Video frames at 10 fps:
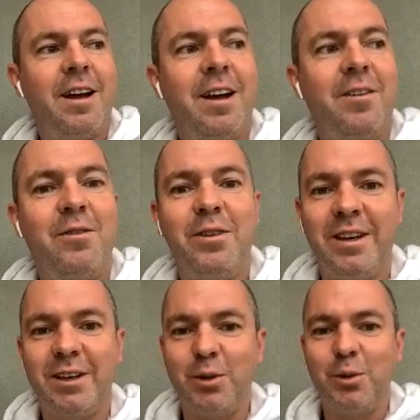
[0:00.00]
a
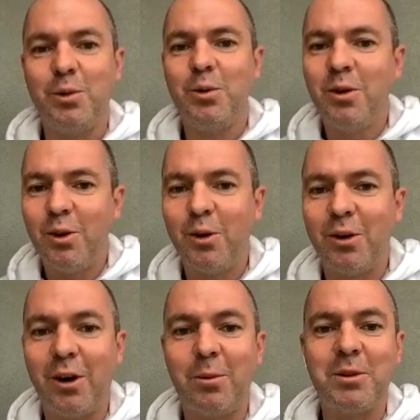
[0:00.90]
vehicle or
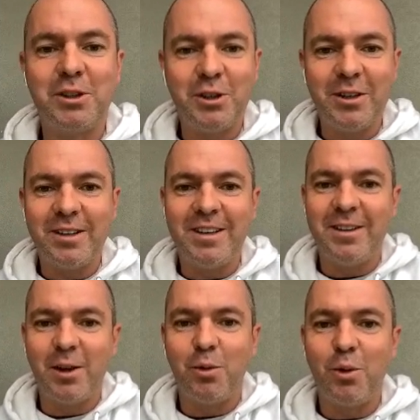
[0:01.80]
an opportunity
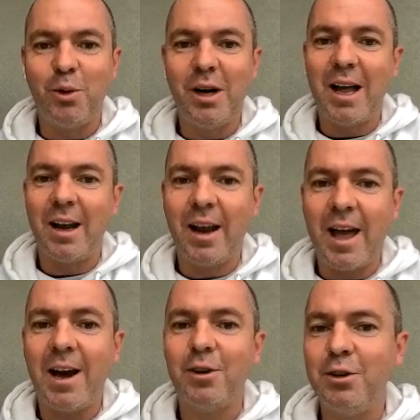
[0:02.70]
that will
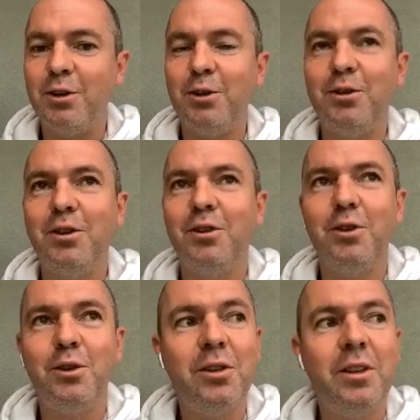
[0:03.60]
allow you to
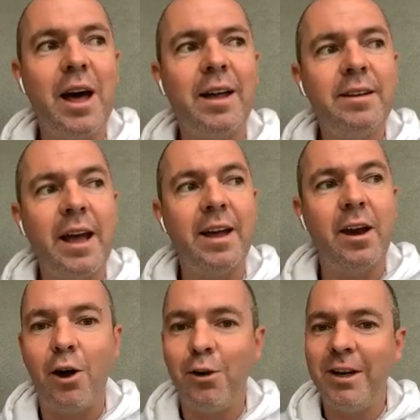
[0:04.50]
do that. And
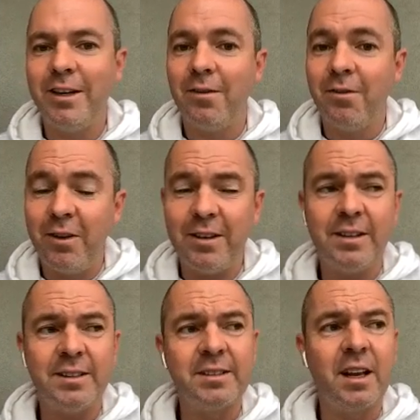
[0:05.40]
owning a
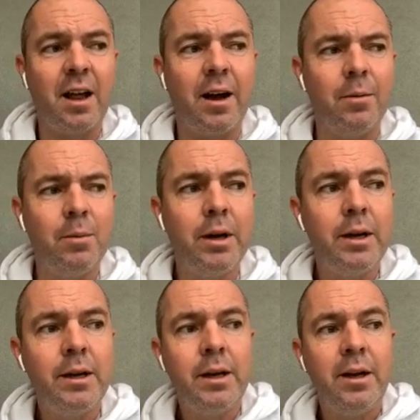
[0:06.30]
fitness club,
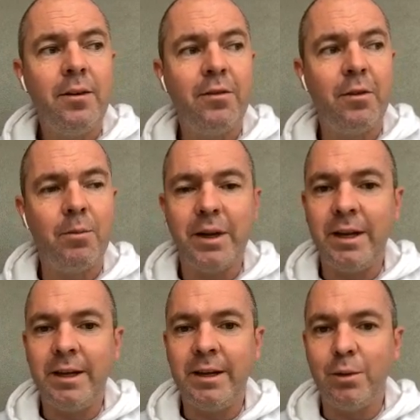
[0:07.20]
for
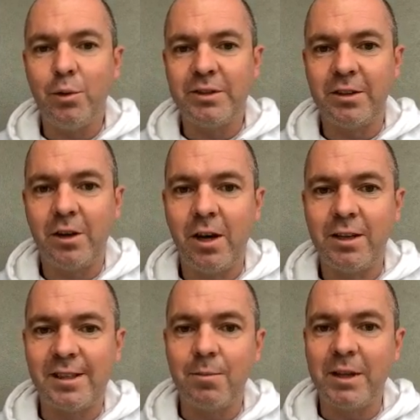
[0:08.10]
me, was
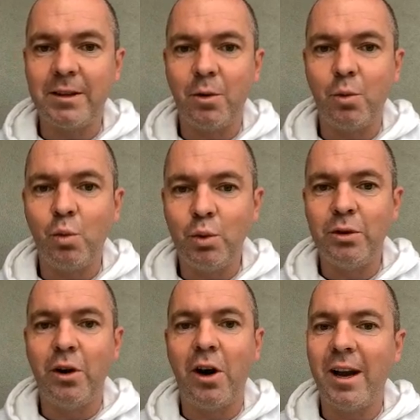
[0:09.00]
something that would
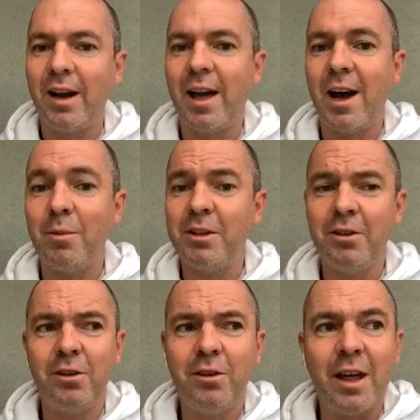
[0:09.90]
not allow me to
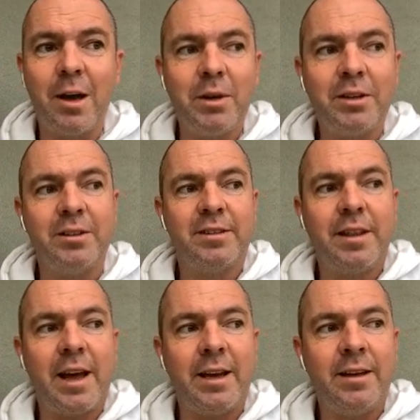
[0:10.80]
do that, because
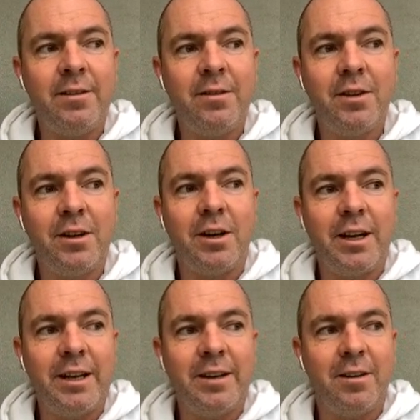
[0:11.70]
I
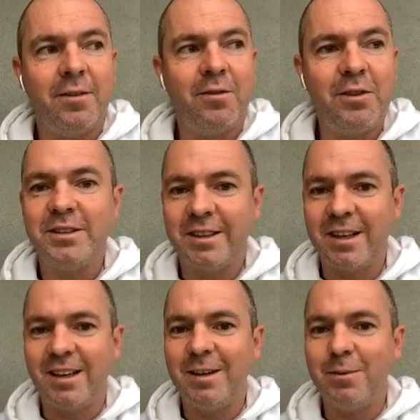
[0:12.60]
needed to
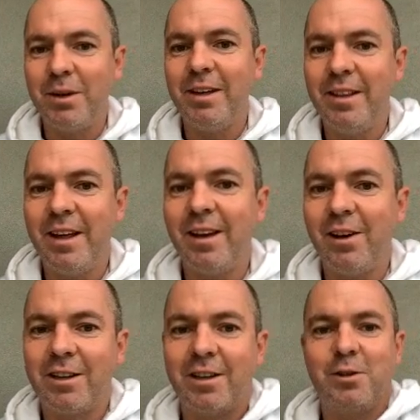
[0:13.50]
physically be there.
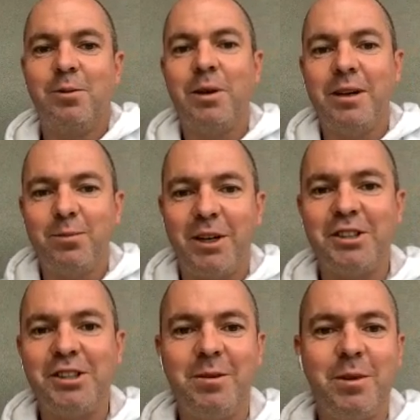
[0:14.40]
Like I couldn't pick my
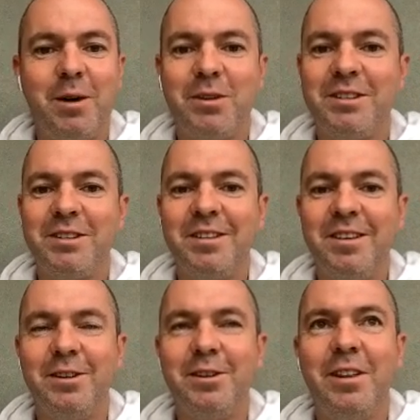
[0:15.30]
gym up and
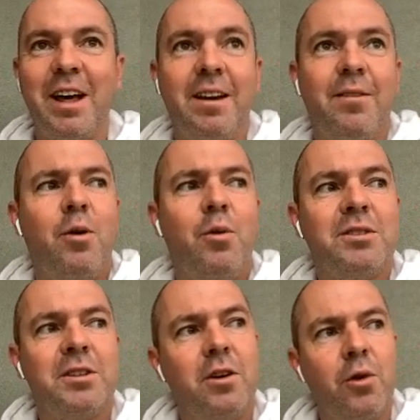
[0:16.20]
do that. And if I
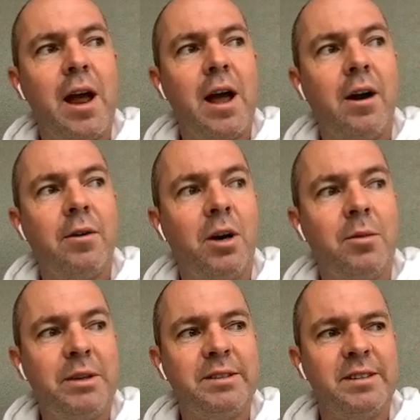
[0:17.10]
wasn't around, my
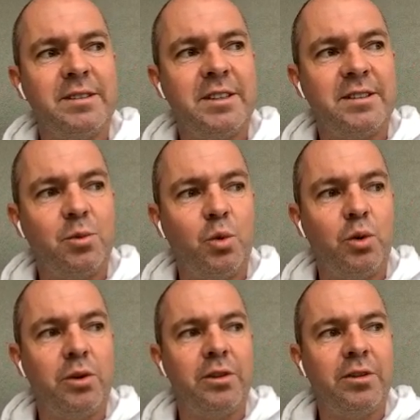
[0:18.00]
business just
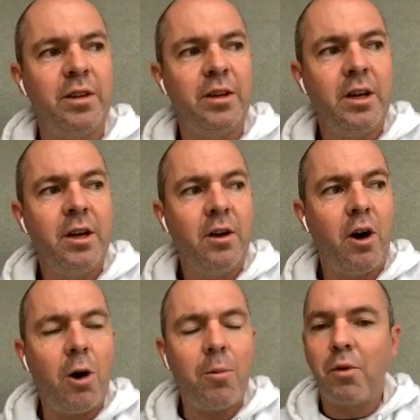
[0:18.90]
wouldn't
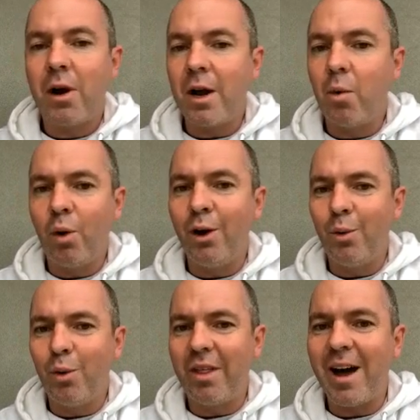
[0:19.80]
operate well
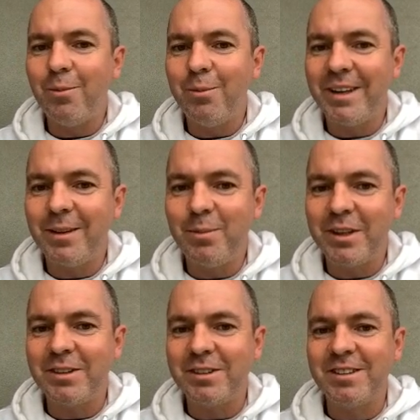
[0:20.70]
without me,
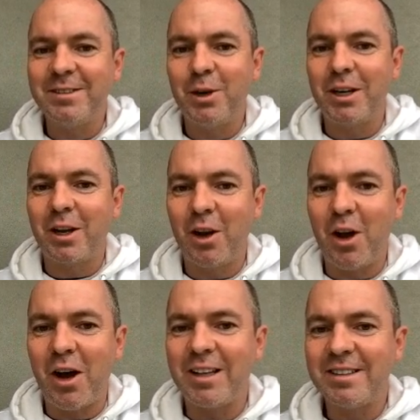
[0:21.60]
because my
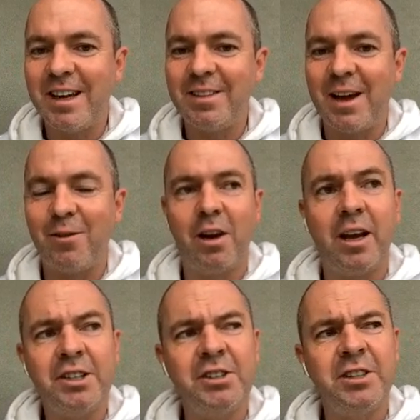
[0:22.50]
clients had that
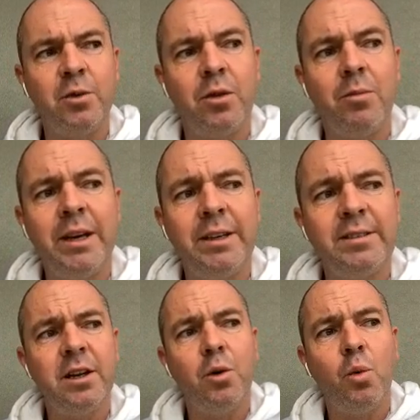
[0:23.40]
relationship with me.
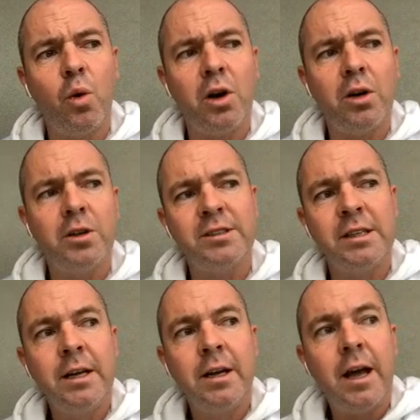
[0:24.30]
it was,
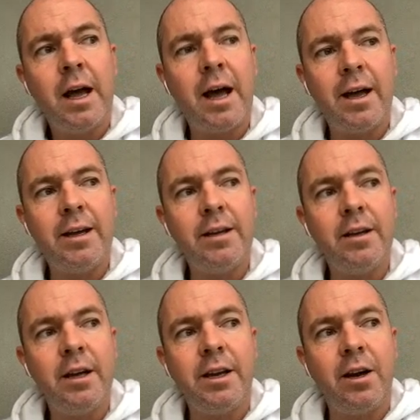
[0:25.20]
hey,
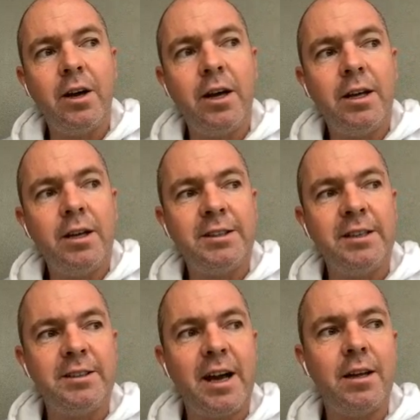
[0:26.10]
it
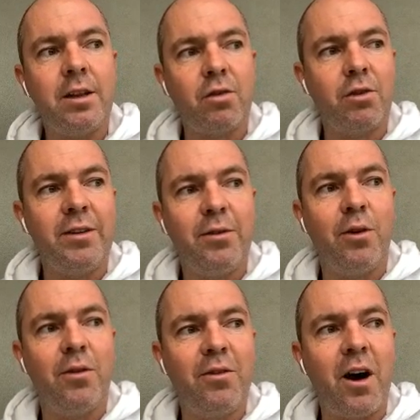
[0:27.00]
did take 3, 4,
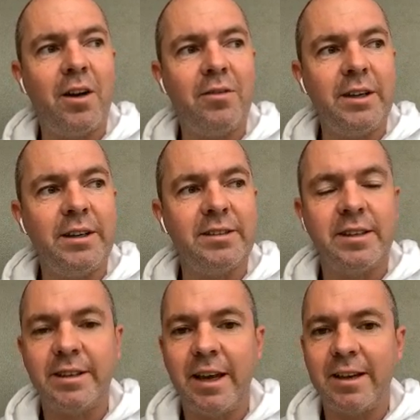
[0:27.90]
5 years to
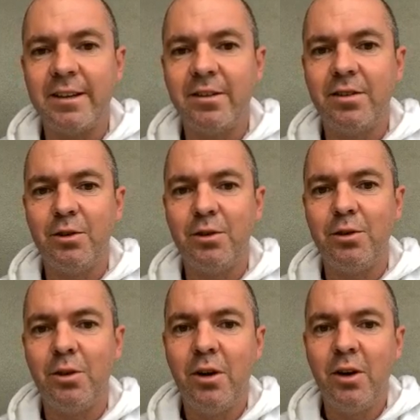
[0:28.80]
get
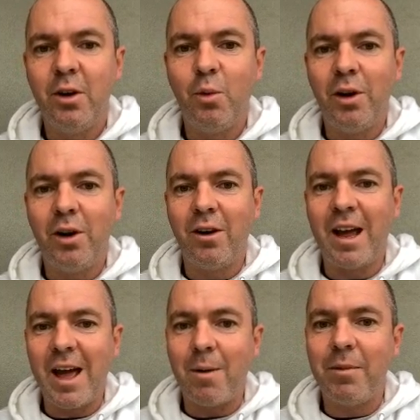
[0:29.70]
to where
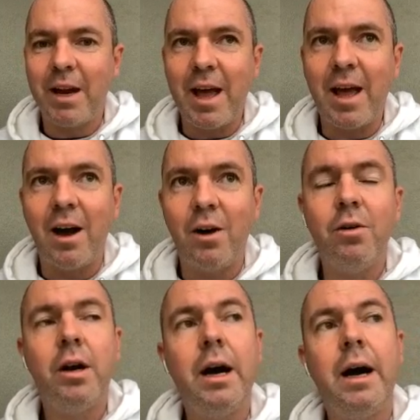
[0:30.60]
I am now.
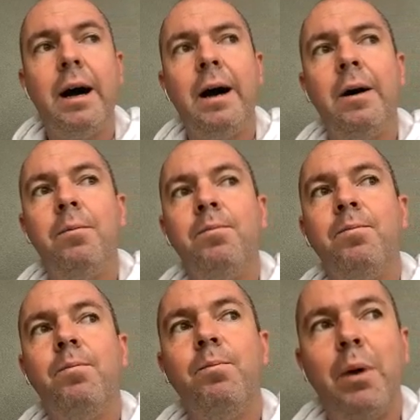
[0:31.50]

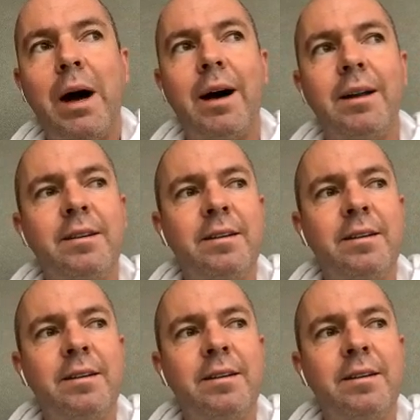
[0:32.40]
But